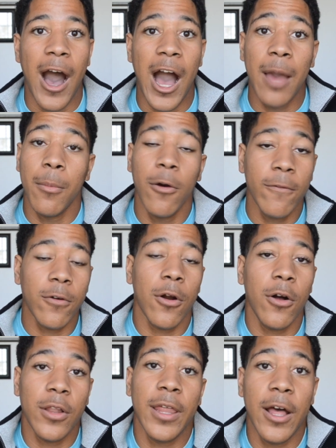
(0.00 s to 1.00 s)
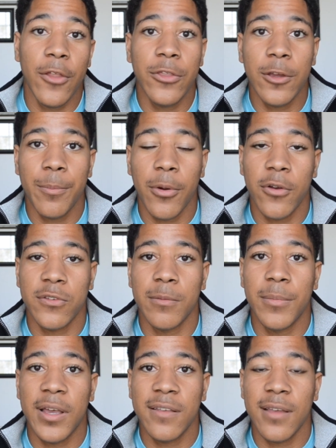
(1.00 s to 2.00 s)
I'm overall a healthier
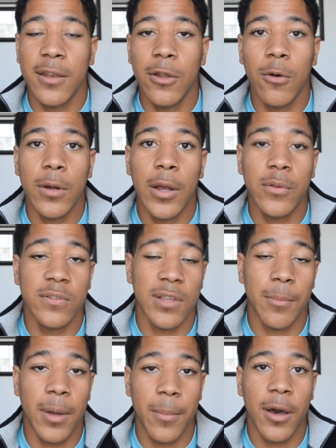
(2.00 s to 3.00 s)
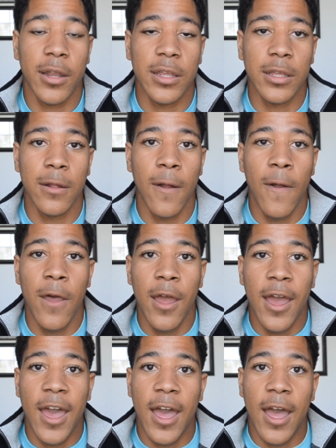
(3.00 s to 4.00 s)
person because I know what goes inside my body.
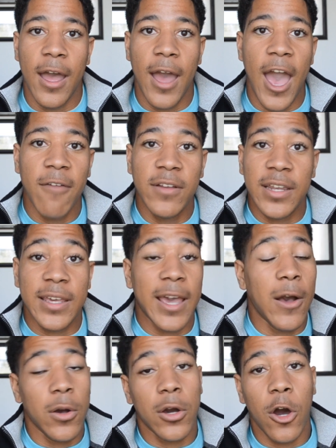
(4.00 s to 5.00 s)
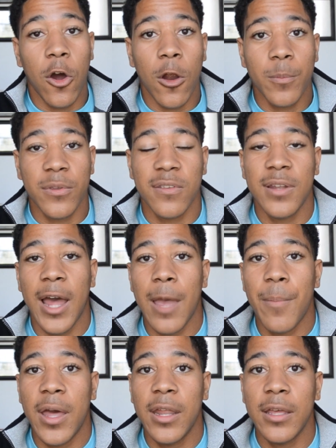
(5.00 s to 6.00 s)
Having to count carbs as a
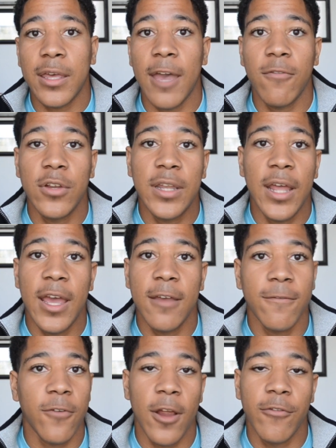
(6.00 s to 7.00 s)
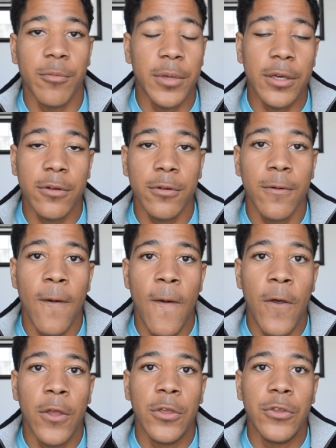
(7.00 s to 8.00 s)
diabetic every day for every meal,
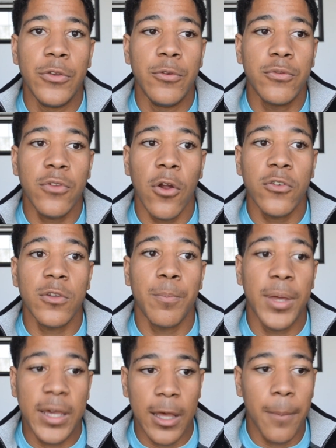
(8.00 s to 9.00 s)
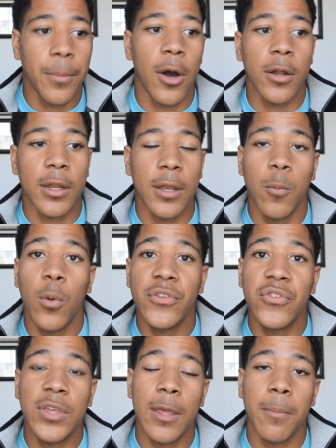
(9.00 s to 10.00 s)
you start to pick up on it, and
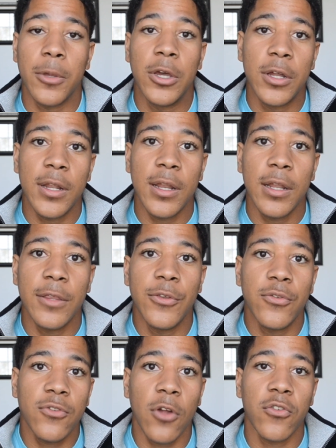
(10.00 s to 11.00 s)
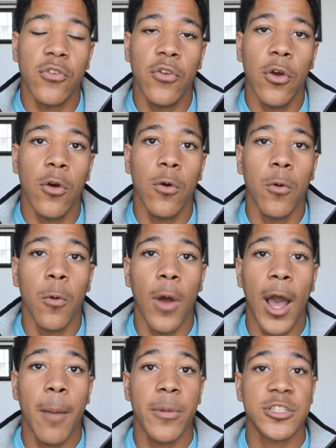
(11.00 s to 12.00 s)
once you get good at it, you start to know
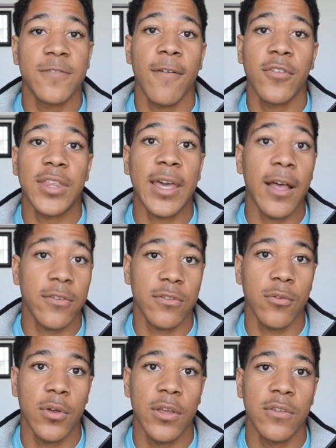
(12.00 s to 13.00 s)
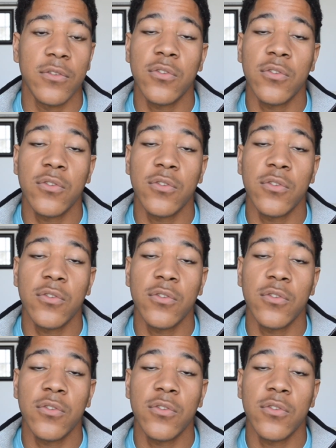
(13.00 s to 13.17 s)
how much of everything else there is.